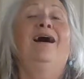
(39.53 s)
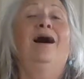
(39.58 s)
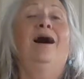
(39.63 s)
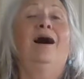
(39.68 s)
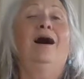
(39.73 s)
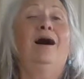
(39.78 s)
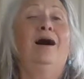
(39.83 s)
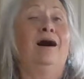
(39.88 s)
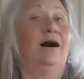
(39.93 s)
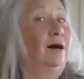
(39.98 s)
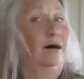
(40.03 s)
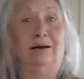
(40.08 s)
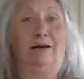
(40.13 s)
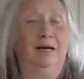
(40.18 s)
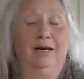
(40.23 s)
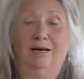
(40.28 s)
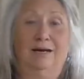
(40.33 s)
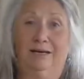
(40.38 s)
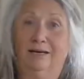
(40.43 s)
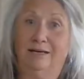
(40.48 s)

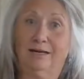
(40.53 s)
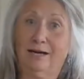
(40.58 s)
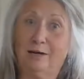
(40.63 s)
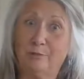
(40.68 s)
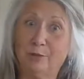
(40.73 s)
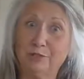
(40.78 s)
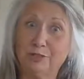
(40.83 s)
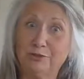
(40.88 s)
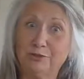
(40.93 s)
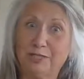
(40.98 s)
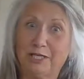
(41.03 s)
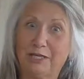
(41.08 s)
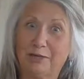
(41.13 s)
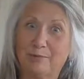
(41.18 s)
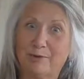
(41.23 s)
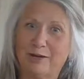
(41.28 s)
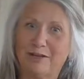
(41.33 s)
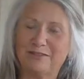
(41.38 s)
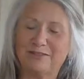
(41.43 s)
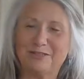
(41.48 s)
How about you take a
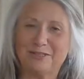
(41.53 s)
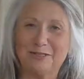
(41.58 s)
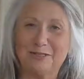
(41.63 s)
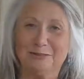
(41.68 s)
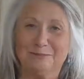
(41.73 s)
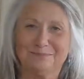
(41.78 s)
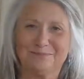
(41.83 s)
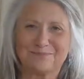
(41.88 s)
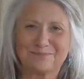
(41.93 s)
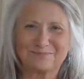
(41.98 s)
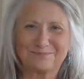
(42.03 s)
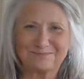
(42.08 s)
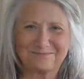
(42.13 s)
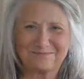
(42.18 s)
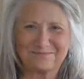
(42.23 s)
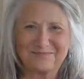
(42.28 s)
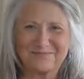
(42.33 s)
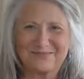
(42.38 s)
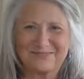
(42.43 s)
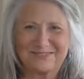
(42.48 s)
breath too?
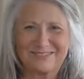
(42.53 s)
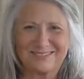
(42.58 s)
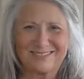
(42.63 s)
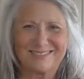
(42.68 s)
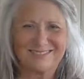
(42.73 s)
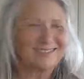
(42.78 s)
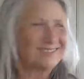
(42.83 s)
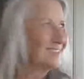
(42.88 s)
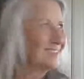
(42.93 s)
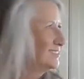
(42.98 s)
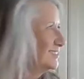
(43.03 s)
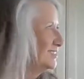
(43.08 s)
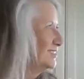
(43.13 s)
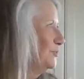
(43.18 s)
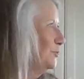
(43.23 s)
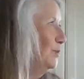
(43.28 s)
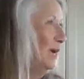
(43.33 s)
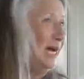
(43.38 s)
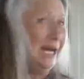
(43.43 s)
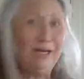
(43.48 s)

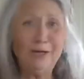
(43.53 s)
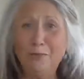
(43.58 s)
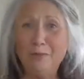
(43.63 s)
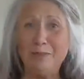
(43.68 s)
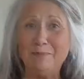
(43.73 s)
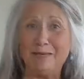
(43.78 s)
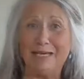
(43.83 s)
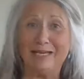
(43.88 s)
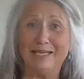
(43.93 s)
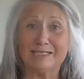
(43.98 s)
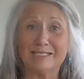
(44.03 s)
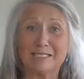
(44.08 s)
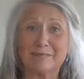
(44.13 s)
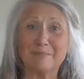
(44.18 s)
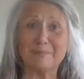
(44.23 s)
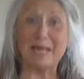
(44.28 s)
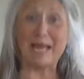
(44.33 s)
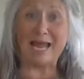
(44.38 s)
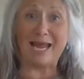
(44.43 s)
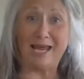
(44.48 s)
Well, we made it to
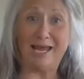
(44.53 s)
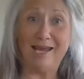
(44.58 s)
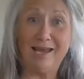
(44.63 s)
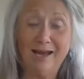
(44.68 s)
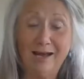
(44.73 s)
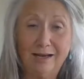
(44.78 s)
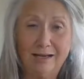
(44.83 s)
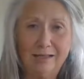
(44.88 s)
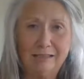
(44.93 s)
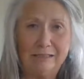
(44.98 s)
May.